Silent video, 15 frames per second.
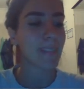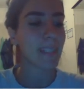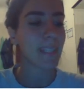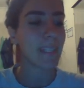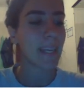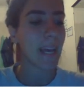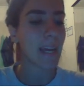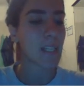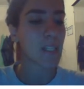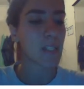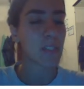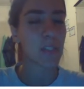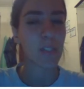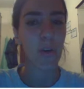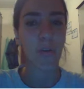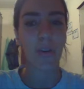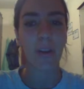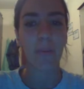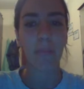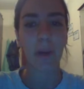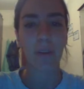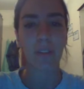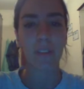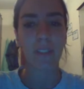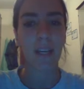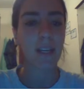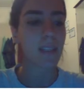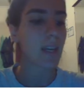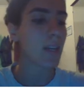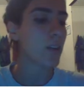Yes, sorry about
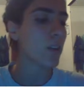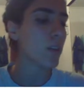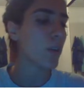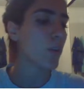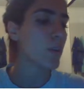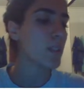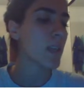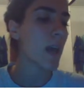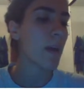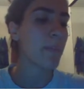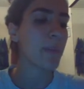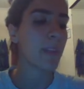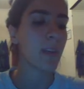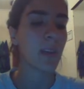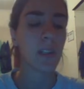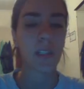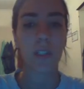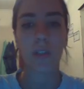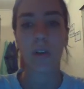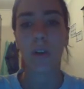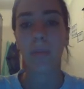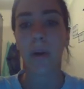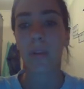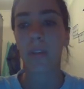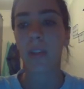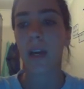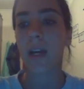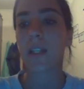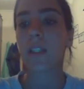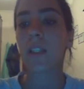that, I don't know what's happening, sorry about
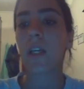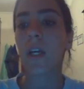that.